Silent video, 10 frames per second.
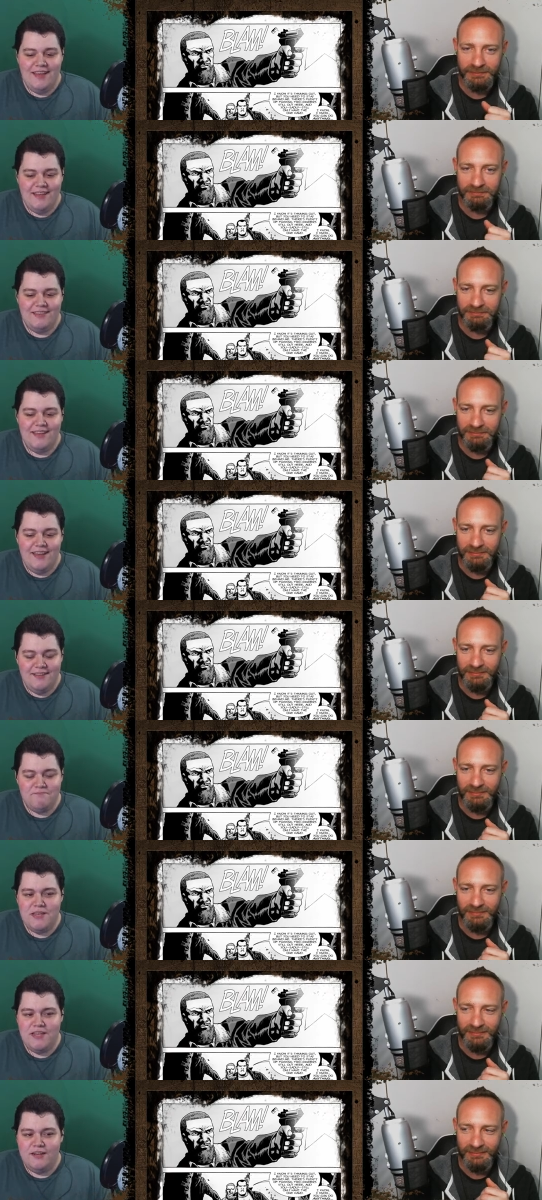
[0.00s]
Speaker 1: they they
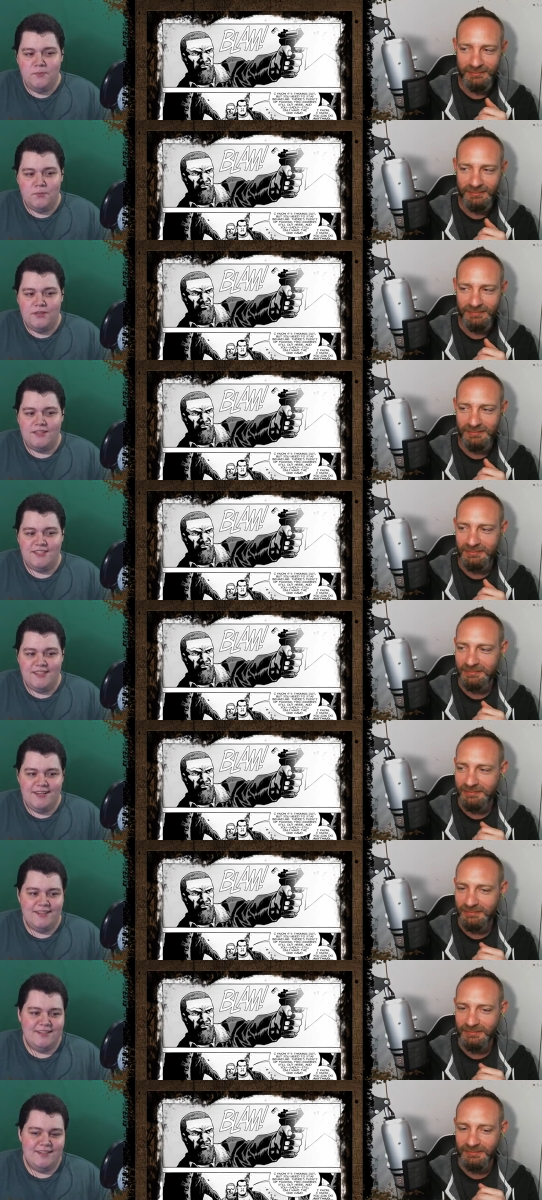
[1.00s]
meet up with
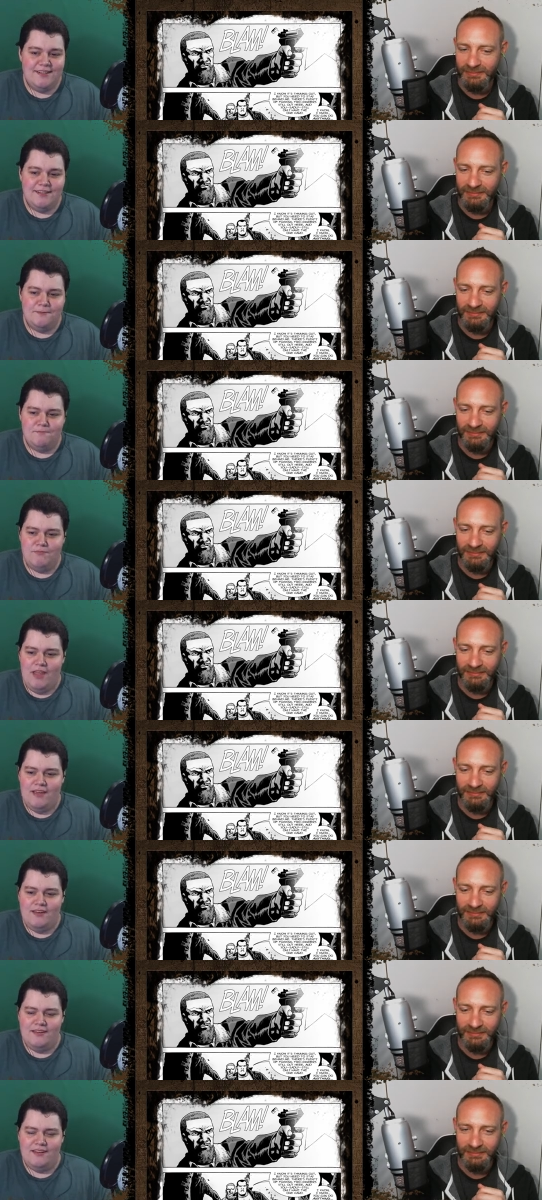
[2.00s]
Siddiq, um,
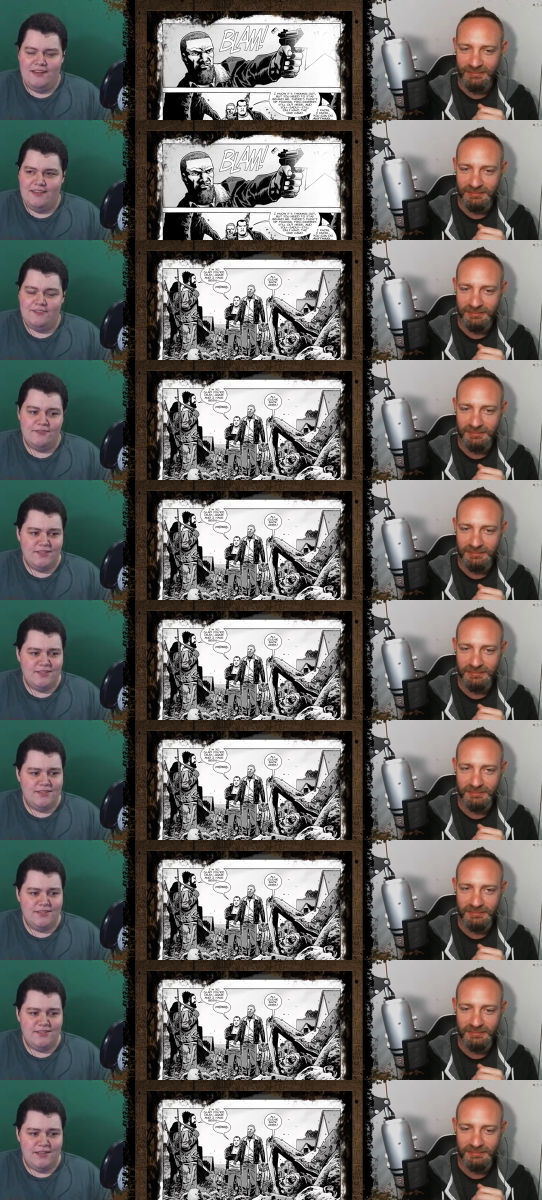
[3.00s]
Annie, and I think
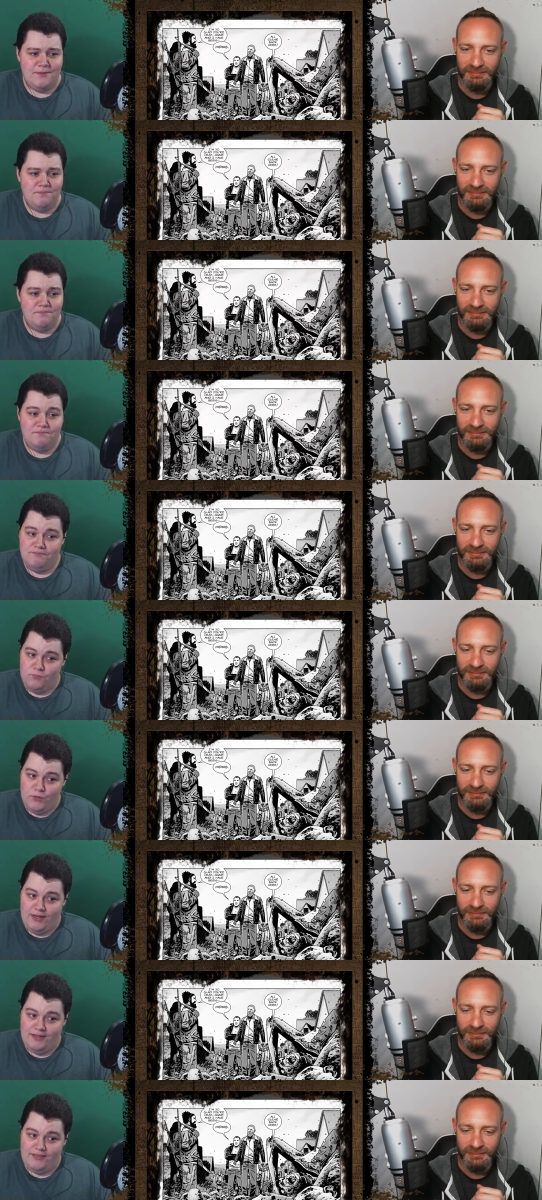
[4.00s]
Vincent's his name
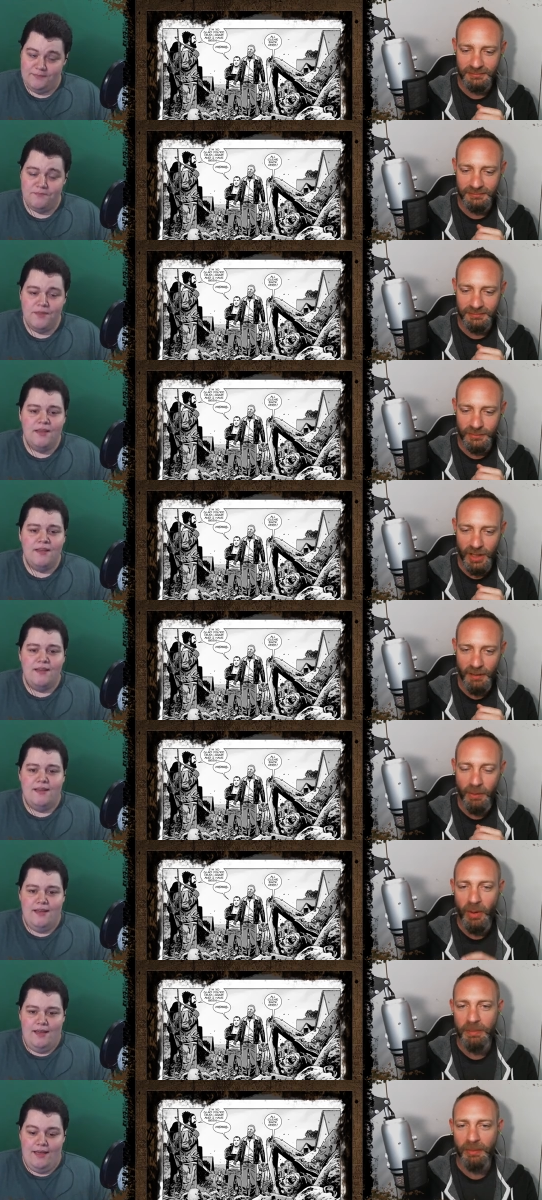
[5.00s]
we got them.
Speaker 2: Yeah,
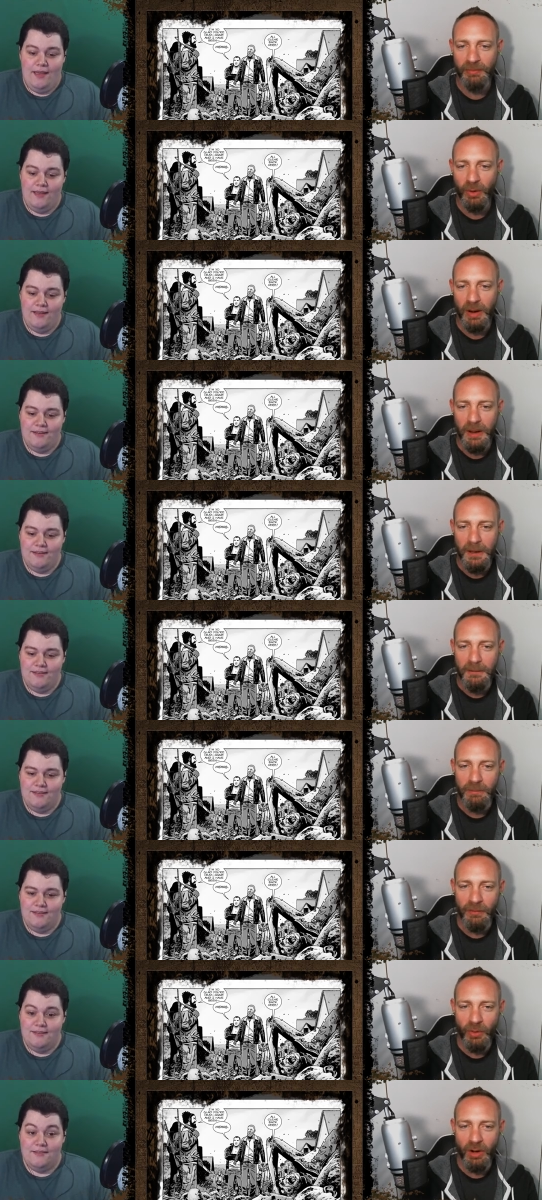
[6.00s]
but wait before and,
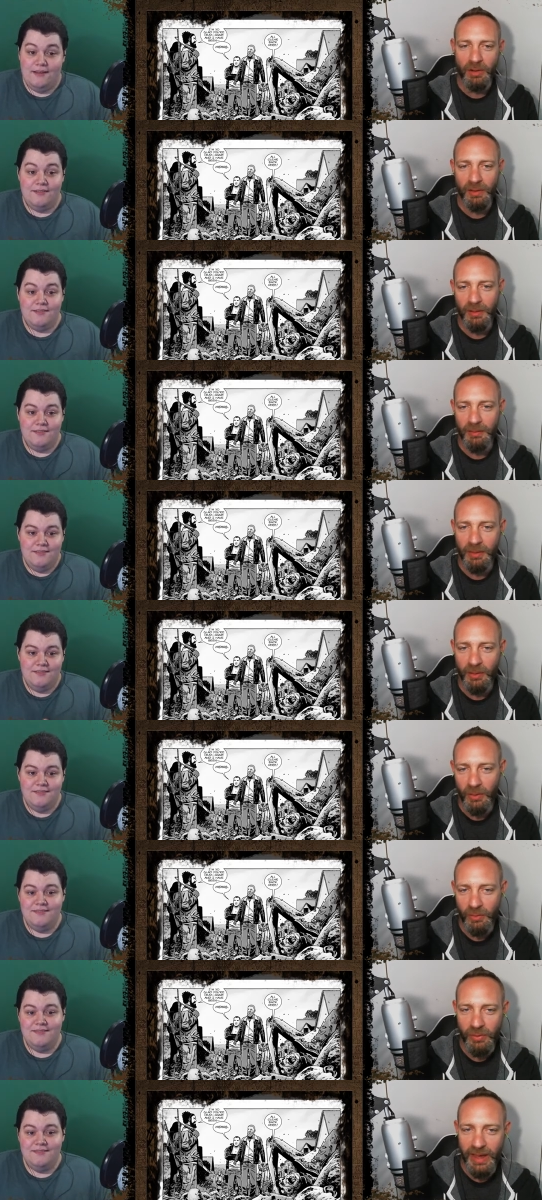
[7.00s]
before huh?
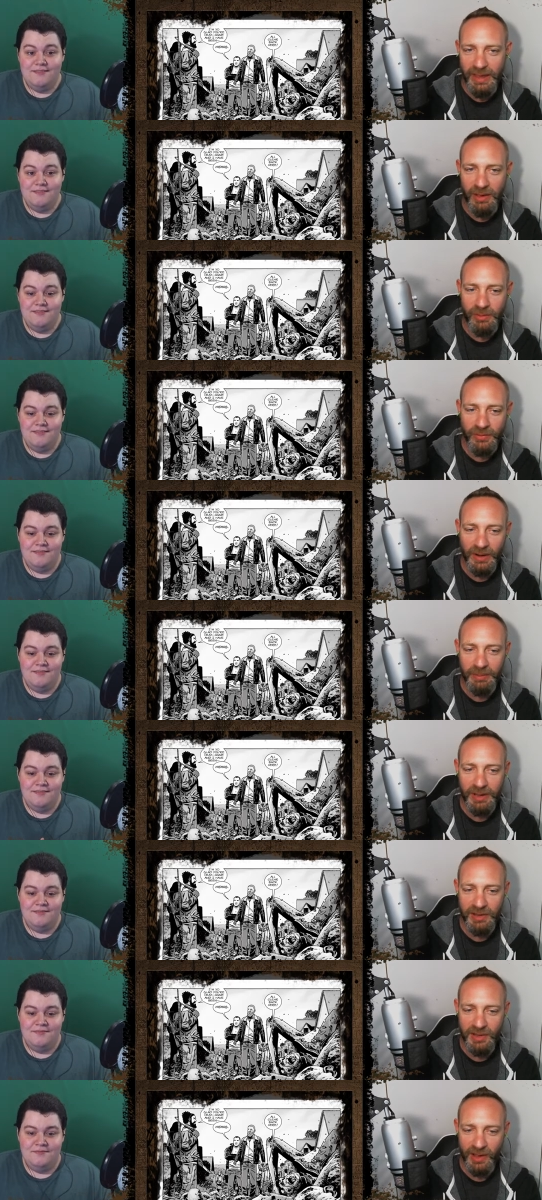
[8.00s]
they it was funny
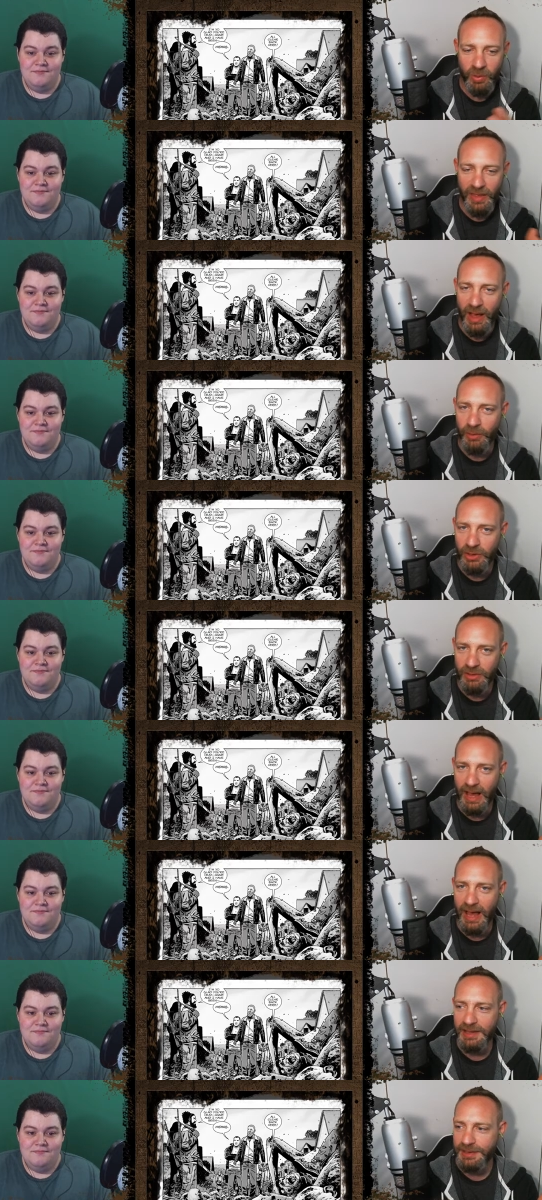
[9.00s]
because he's like, "Where the hell were you
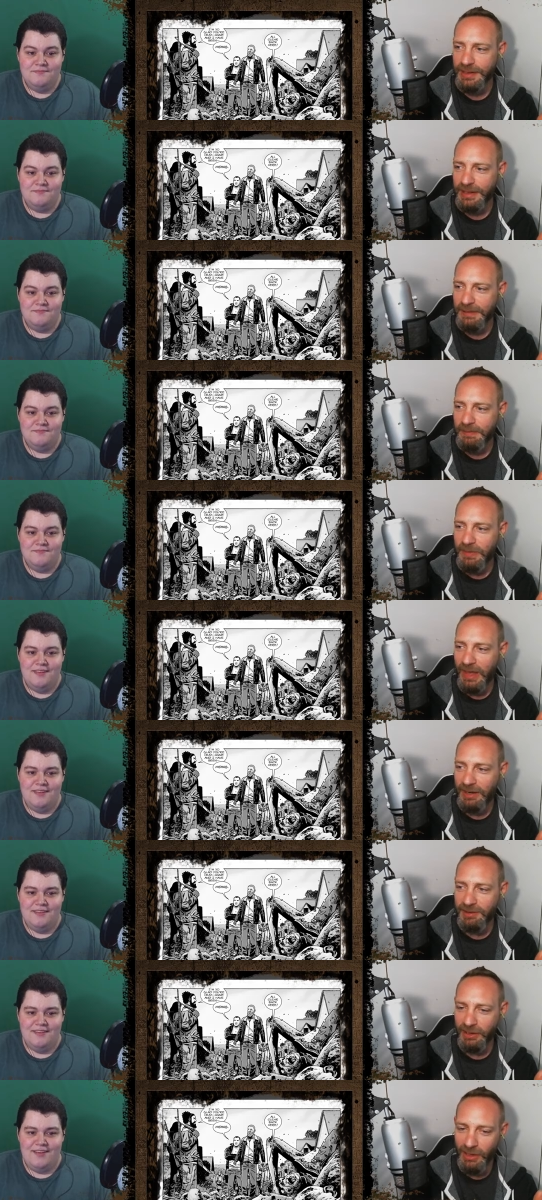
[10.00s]
guys?" And
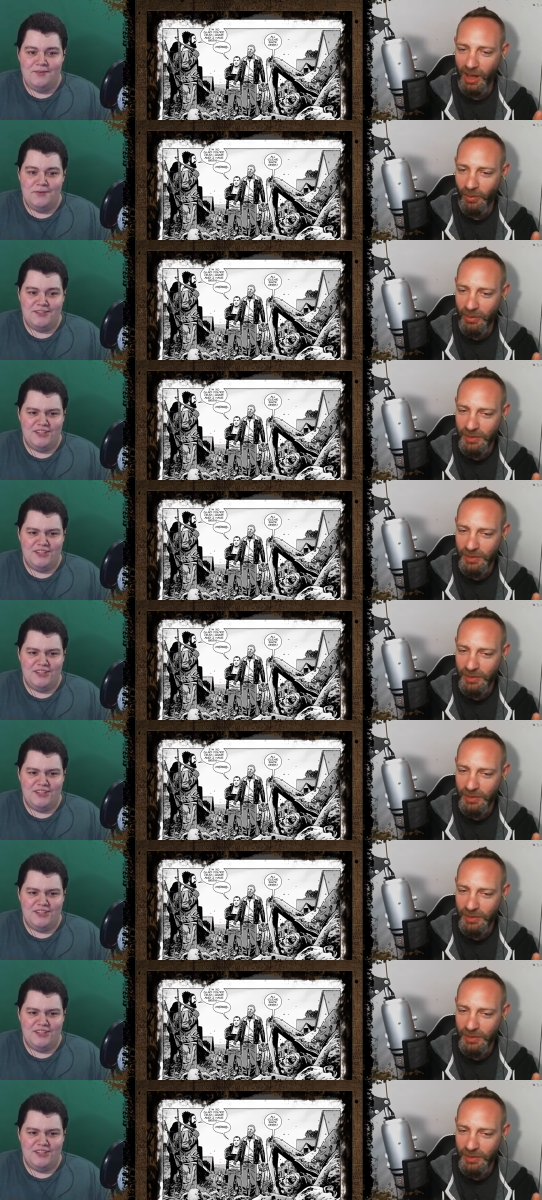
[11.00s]
he's like, "No, we